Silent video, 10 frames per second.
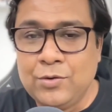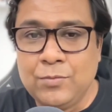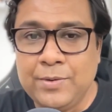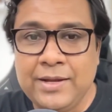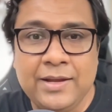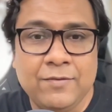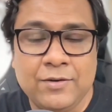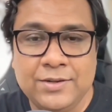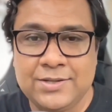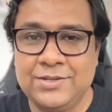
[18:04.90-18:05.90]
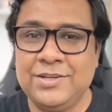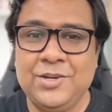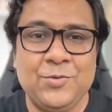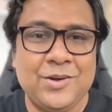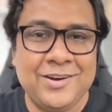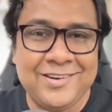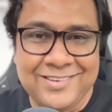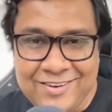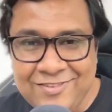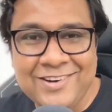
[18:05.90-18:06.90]
to bring in for discussion. You can
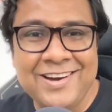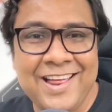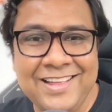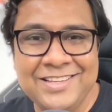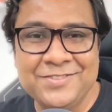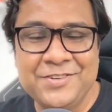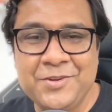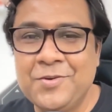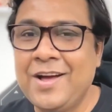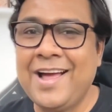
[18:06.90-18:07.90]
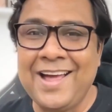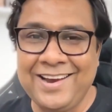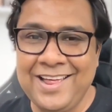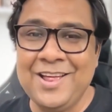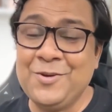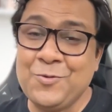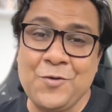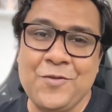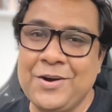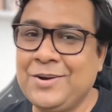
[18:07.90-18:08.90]
definitely like this video, and don't
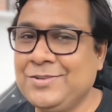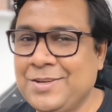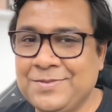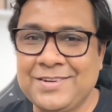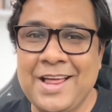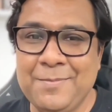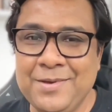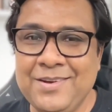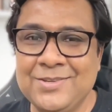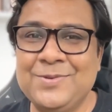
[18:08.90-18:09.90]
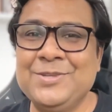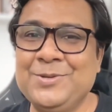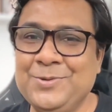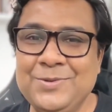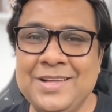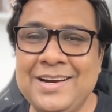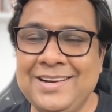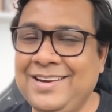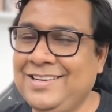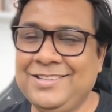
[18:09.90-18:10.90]
forget to subscribe, because once you do that,
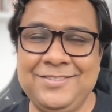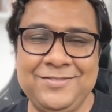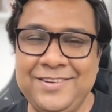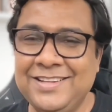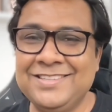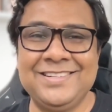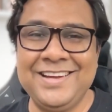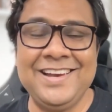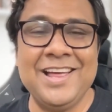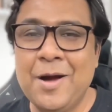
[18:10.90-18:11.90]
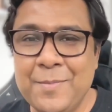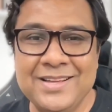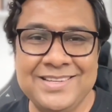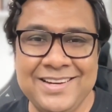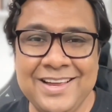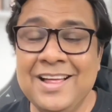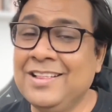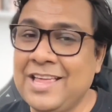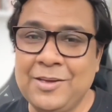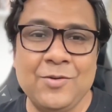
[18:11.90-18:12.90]
it feels really amazing.
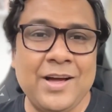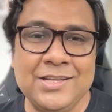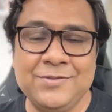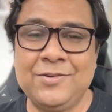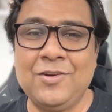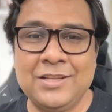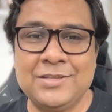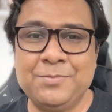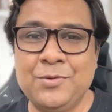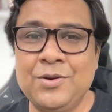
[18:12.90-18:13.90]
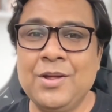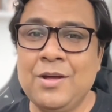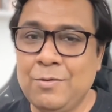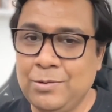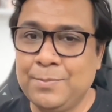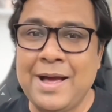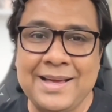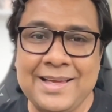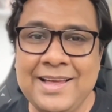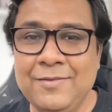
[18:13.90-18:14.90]
Thank you guys for all the support. We'll be back
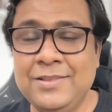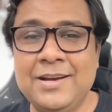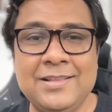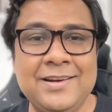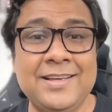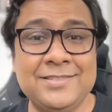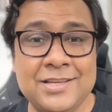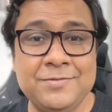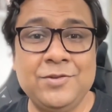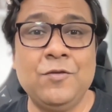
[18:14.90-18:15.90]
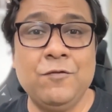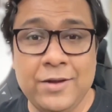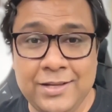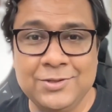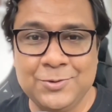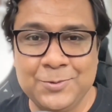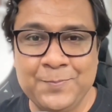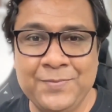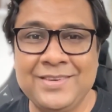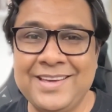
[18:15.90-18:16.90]
again with another Next.js video very
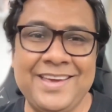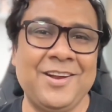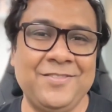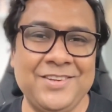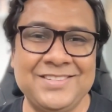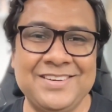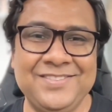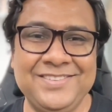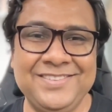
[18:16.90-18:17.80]
soon. Take care of yourself.